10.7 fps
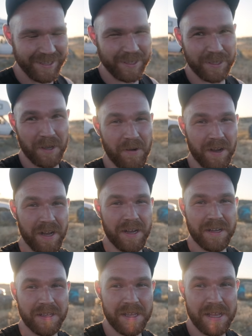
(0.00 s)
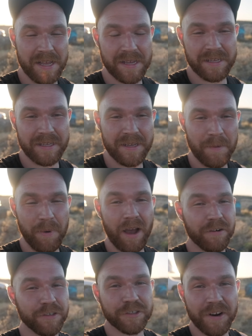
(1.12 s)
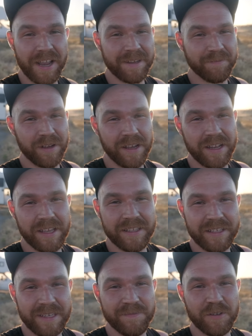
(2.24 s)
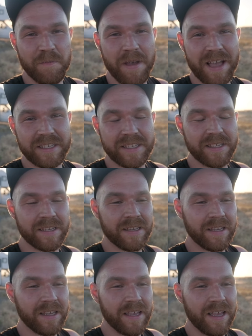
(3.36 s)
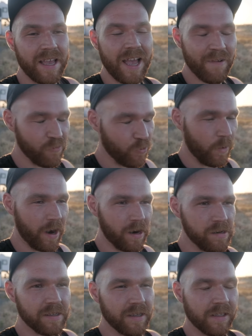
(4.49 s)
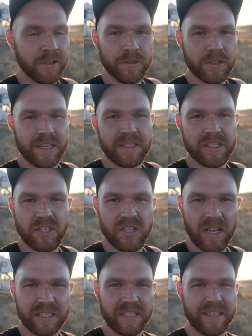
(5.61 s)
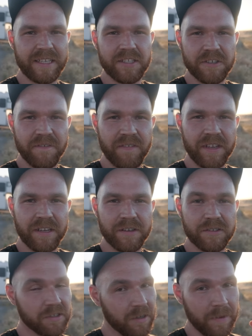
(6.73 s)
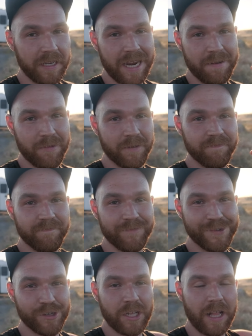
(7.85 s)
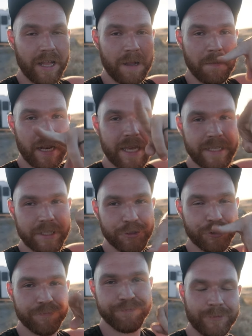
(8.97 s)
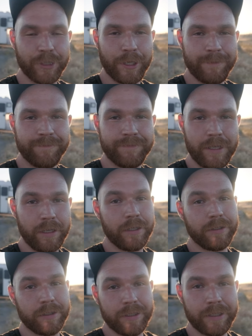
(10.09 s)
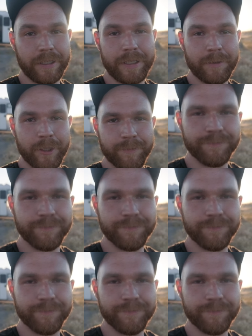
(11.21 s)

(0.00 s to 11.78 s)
So yeah, pottery's great, but it leaves a mess everywhere, and then there's like this dust that gets on your fingers. It's on my camera, there's clay on my lens, so let's get to cleaning.